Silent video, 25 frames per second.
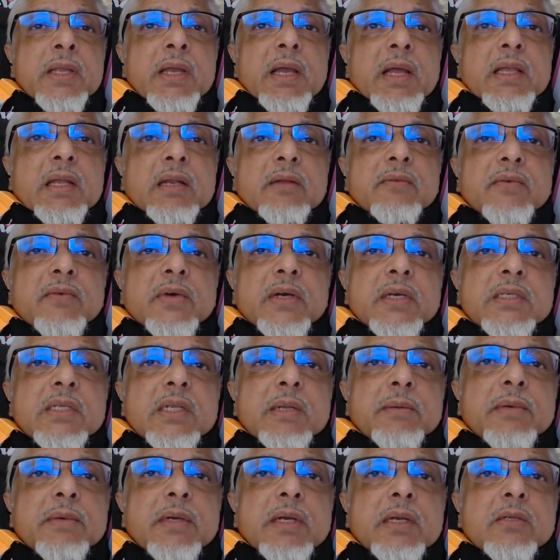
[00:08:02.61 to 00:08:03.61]
And then verse
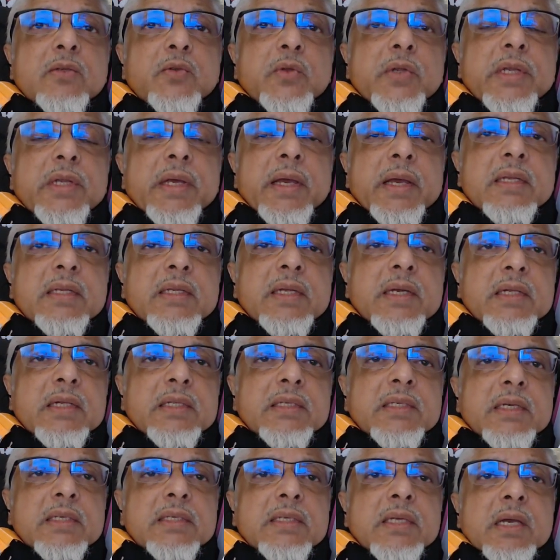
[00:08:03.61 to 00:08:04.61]
number 28
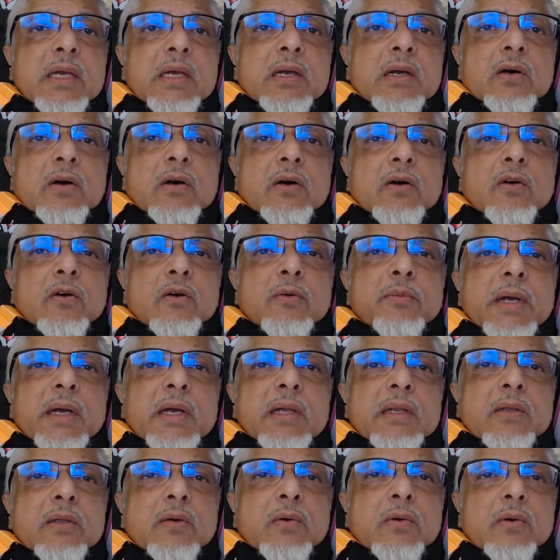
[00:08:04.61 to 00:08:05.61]
tells us, oh
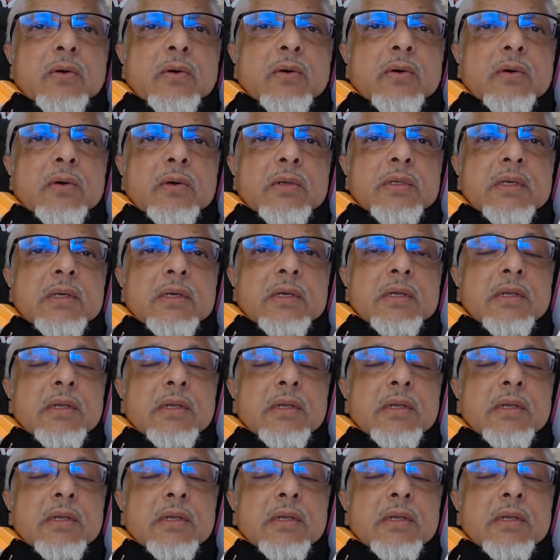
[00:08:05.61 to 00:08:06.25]
my Lord.